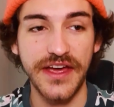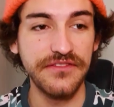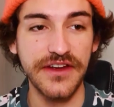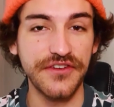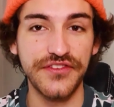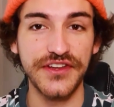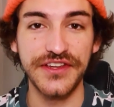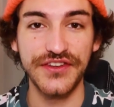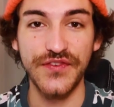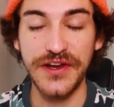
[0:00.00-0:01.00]
I've never seen
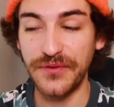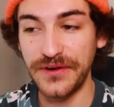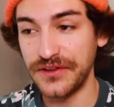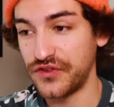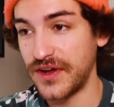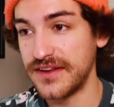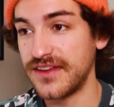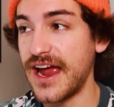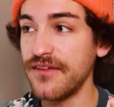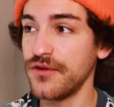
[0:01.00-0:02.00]
this many Oilers
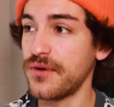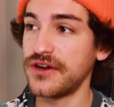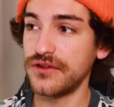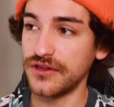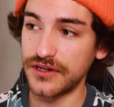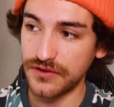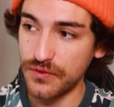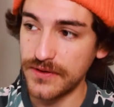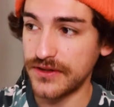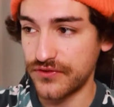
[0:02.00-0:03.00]
fans. Everywhere you look,
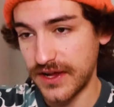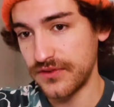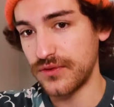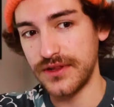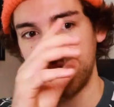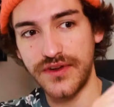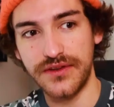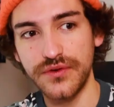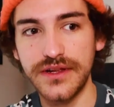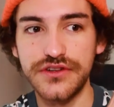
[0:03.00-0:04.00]
Oilers fans,
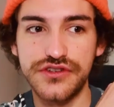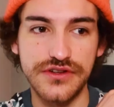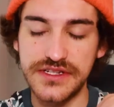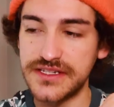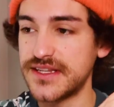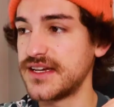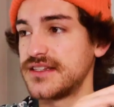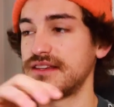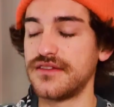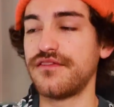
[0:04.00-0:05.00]
Oilers jerseys,
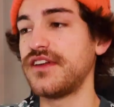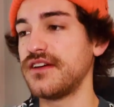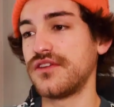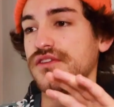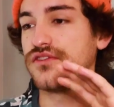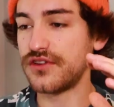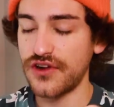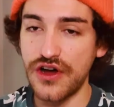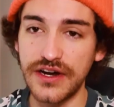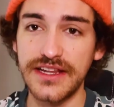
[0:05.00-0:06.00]
this, your vehicles
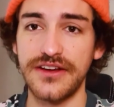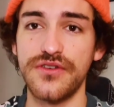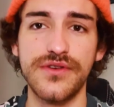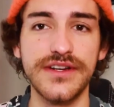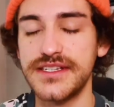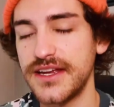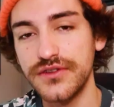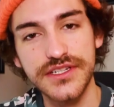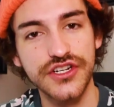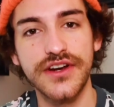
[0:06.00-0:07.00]
just honking their horns. It
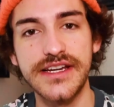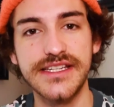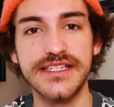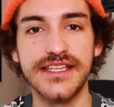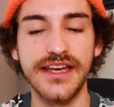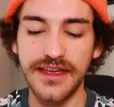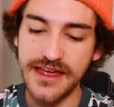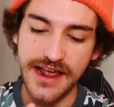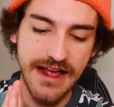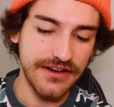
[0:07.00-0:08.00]
was the craziest thing.
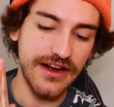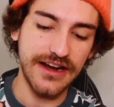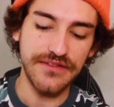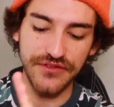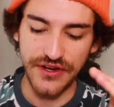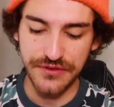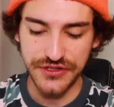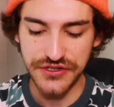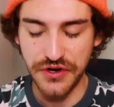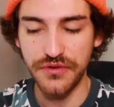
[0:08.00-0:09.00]
And I
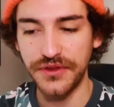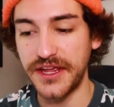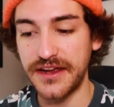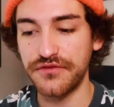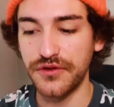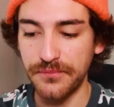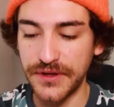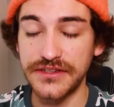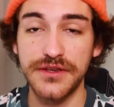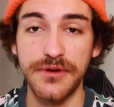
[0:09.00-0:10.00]
was so thankful and
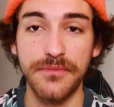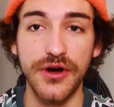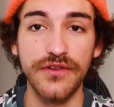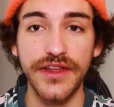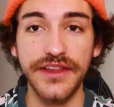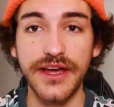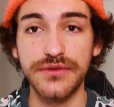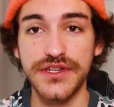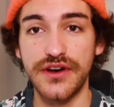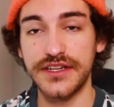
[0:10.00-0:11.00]
blessed to be a part of that. That
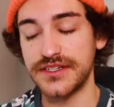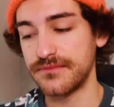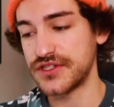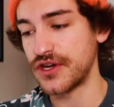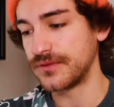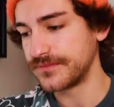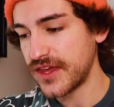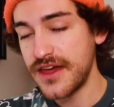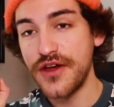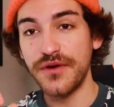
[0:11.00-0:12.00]
was awesome. So
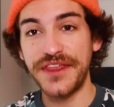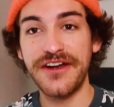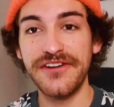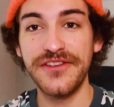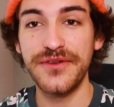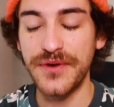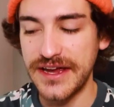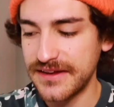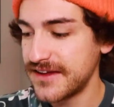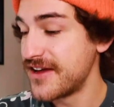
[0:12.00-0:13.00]
with that out of the
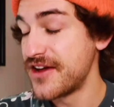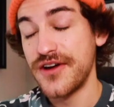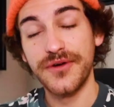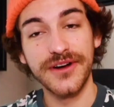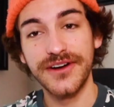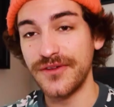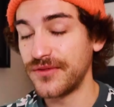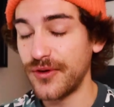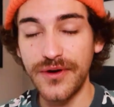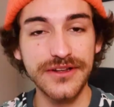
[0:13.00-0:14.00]
way,
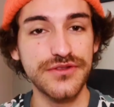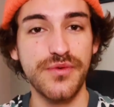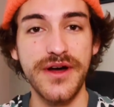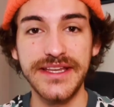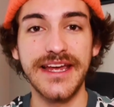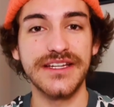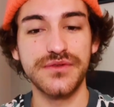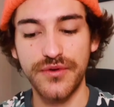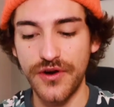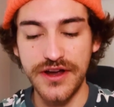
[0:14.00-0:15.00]
the Oilers won.
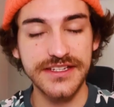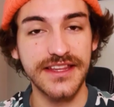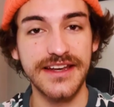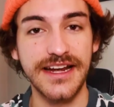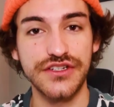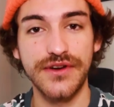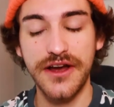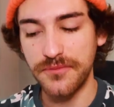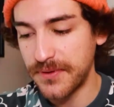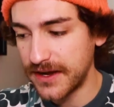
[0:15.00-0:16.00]
Yes, we're on to the next
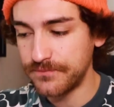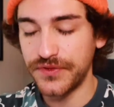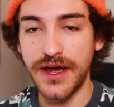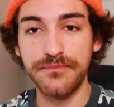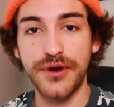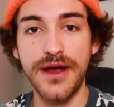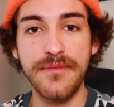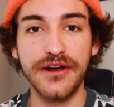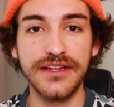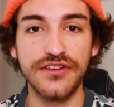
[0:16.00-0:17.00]
round. But I'm
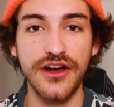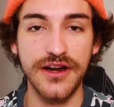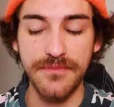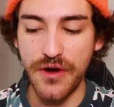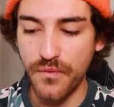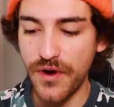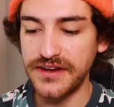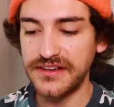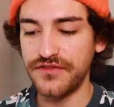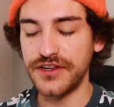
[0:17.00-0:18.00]
primarily talking about
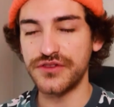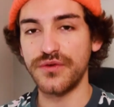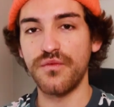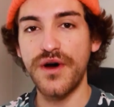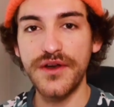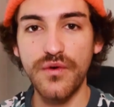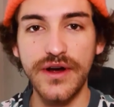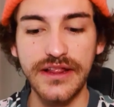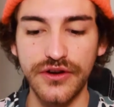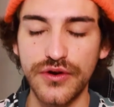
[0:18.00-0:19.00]
one individual, one
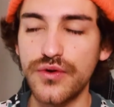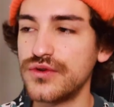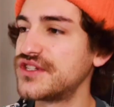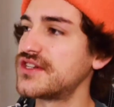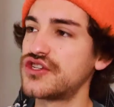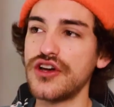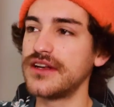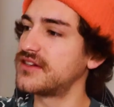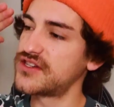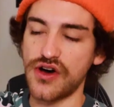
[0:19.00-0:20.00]
Oiler who
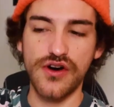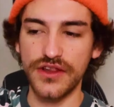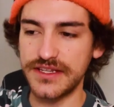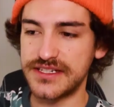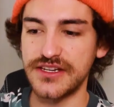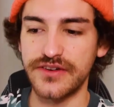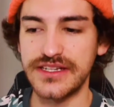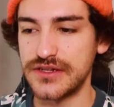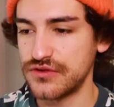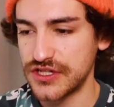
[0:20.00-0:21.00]
stood tall this
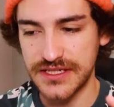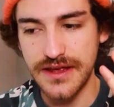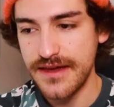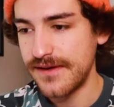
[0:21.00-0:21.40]
series, who just...